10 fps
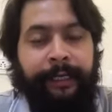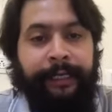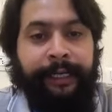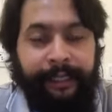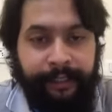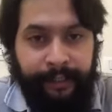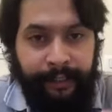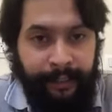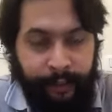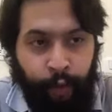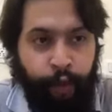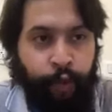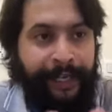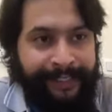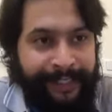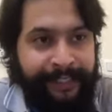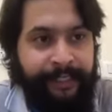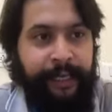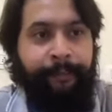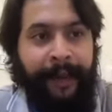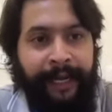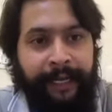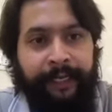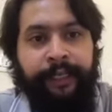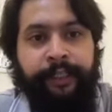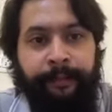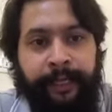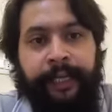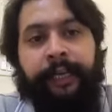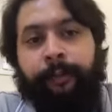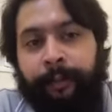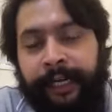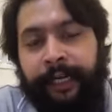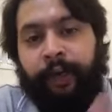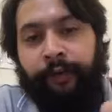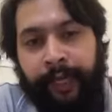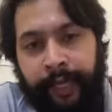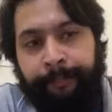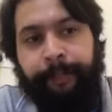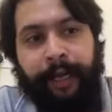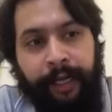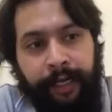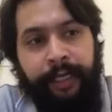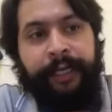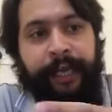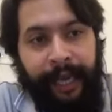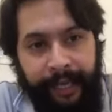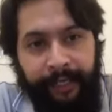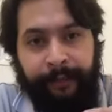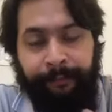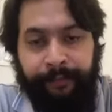it is used to assess a bilateral symmetrical mobility of hip, knee, ankle.